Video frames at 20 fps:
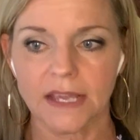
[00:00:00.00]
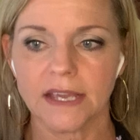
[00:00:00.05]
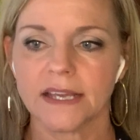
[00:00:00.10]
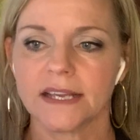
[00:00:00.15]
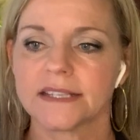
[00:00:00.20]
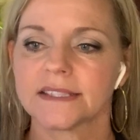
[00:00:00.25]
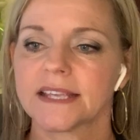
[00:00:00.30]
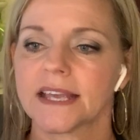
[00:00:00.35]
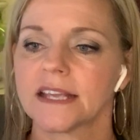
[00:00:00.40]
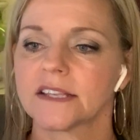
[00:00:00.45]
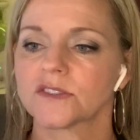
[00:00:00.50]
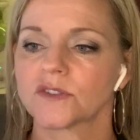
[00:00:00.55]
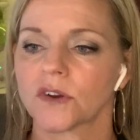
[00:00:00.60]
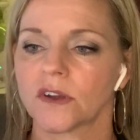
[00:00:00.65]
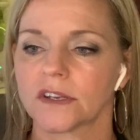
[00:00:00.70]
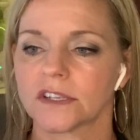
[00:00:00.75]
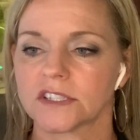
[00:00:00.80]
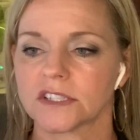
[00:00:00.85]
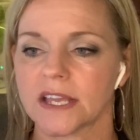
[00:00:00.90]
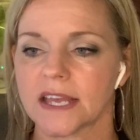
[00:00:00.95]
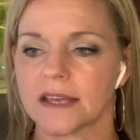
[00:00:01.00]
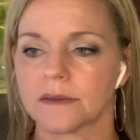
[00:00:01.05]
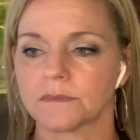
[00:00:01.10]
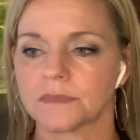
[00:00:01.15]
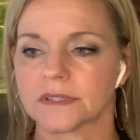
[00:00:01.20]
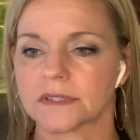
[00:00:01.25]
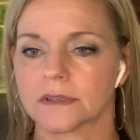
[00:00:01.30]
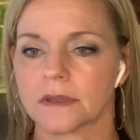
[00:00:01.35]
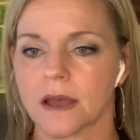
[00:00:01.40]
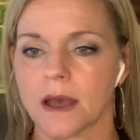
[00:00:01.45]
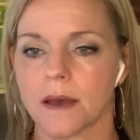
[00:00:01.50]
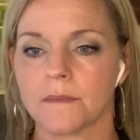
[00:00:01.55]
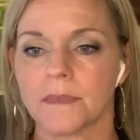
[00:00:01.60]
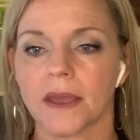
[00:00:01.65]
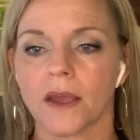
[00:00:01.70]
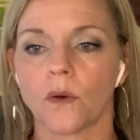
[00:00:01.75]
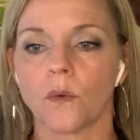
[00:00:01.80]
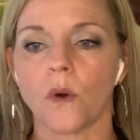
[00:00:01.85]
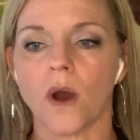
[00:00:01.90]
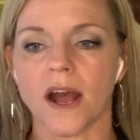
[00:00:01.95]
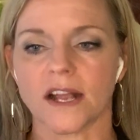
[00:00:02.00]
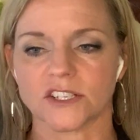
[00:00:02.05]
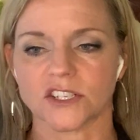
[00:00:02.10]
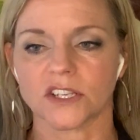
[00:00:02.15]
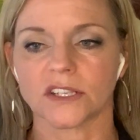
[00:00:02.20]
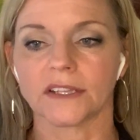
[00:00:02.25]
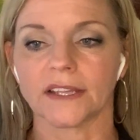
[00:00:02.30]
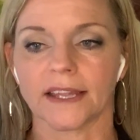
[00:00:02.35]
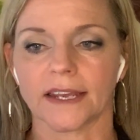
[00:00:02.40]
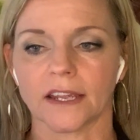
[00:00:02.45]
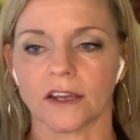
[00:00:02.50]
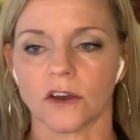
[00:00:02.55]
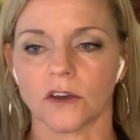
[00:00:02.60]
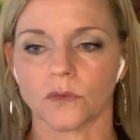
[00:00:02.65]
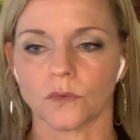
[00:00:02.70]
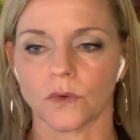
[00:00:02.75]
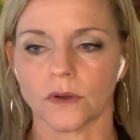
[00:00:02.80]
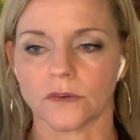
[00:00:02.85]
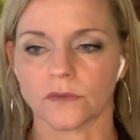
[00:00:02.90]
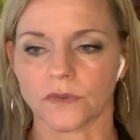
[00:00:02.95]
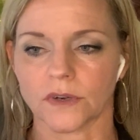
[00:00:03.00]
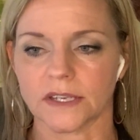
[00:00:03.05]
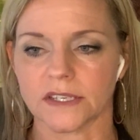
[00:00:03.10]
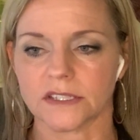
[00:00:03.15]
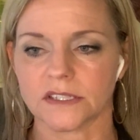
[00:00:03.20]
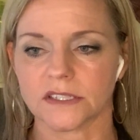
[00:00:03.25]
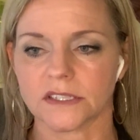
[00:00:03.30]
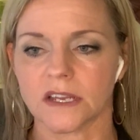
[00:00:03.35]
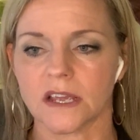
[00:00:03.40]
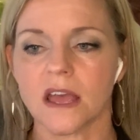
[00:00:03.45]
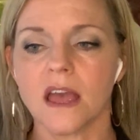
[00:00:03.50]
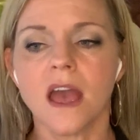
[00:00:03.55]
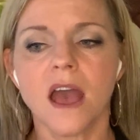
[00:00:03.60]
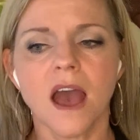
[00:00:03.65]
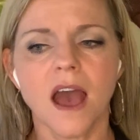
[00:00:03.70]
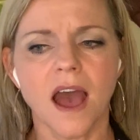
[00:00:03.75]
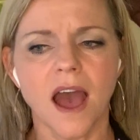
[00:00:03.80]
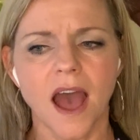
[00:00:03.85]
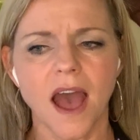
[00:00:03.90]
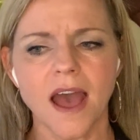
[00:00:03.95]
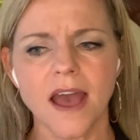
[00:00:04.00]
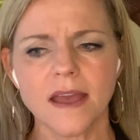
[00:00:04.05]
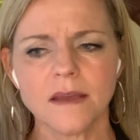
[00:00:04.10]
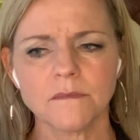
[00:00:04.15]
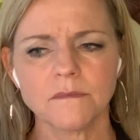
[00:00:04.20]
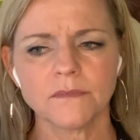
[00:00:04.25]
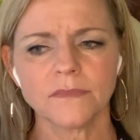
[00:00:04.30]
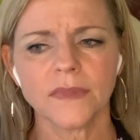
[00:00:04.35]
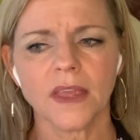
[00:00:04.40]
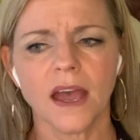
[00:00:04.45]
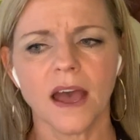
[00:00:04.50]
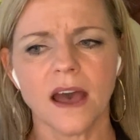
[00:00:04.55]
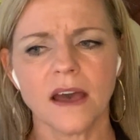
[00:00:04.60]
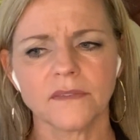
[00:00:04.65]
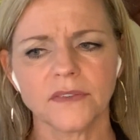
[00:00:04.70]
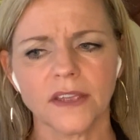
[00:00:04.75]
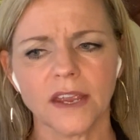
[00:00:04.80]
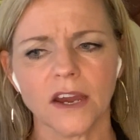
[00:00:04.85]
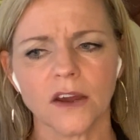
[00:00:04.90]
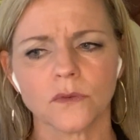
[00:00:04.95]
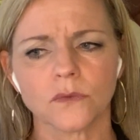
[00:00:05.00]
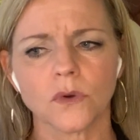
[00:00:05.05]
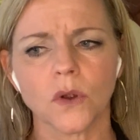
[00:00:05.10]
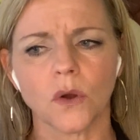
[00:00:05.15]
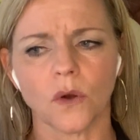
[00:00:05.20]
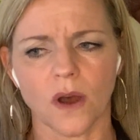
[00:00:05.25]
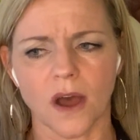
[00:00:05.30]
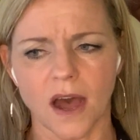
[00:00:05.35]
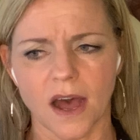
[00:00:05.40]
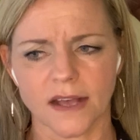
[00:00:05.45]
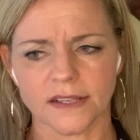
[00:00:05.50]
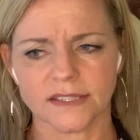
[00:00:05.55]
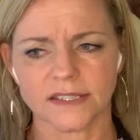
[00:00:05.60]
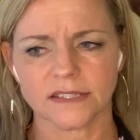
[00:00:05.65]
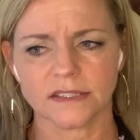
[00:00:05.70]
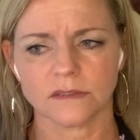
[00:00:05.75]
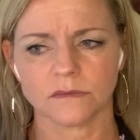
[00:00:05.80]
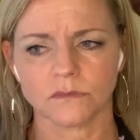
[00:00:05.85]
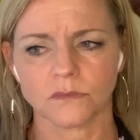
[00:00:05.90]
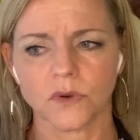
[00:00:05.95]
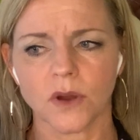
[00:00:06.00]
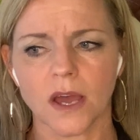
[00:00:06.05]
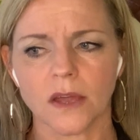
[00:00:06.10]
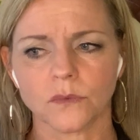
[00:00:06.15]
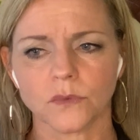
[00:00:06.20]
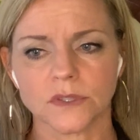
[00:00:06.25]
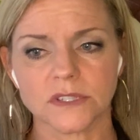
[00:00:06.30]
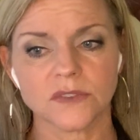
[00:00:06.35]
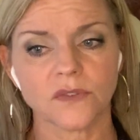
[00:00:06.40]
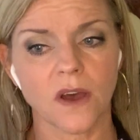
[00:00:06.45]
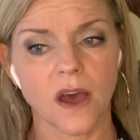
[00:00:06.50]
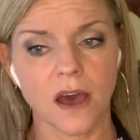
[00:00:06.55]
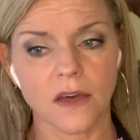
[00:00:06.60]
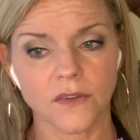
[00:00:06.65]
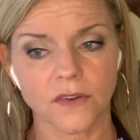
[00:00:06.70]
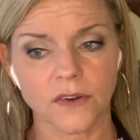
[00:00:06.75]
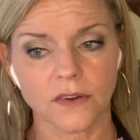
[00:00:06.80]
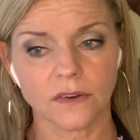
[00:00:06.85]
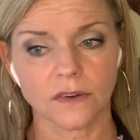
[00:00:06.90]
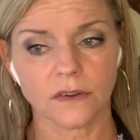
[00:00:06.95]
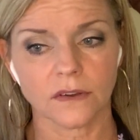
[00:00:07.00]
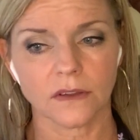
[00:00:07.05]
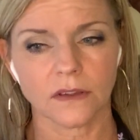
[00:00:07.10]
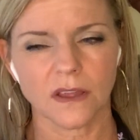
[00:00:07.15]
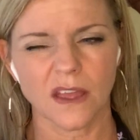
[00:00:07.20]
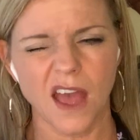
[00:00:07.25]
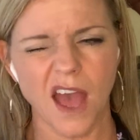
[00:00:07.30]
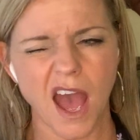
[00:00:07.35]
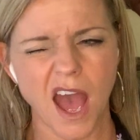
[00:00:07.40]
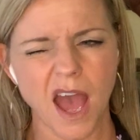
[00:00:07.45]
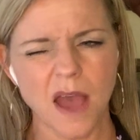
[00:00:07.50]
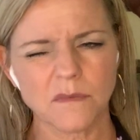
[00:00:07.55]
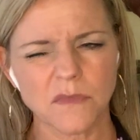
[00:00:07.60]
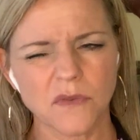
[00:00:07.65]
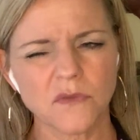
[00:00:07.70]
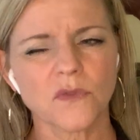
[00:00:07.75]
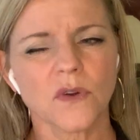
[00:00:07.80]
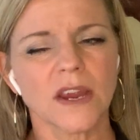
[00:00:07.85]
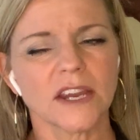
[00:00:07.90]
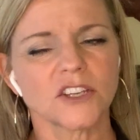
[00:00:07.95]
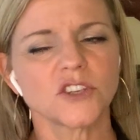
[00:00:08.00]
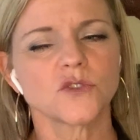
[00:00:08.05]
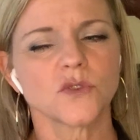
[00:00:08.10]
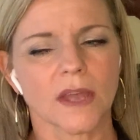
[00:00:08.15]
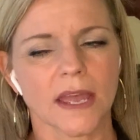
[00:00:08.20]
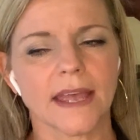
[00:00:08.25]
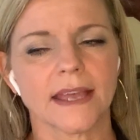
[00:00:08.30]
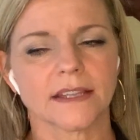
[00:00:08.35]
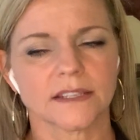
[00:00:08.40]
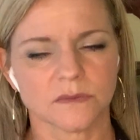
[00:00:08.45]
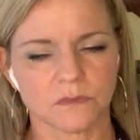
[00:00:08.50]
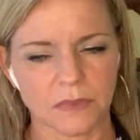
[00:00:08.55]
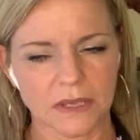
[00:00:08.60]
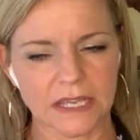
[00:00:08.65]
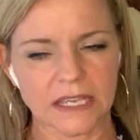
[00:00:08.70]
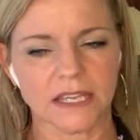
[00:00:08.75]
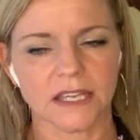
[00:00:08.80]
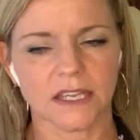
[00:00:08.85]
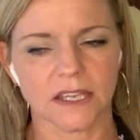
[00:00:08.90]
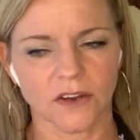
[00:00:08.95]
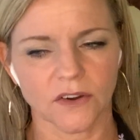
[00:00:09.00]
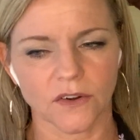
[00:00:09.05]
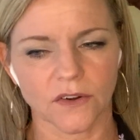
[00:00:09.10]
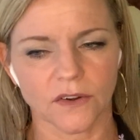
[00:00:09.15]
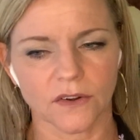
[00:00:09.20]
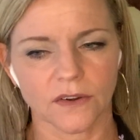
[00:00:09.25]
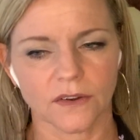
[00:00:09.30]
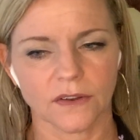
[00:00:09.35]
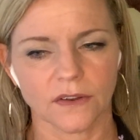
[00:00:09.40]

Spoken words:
His hands are on his hips, a big watch glinting on one wrist. I'm Javier Rojas, Bronwyn's father. I'm afraid you can't be here.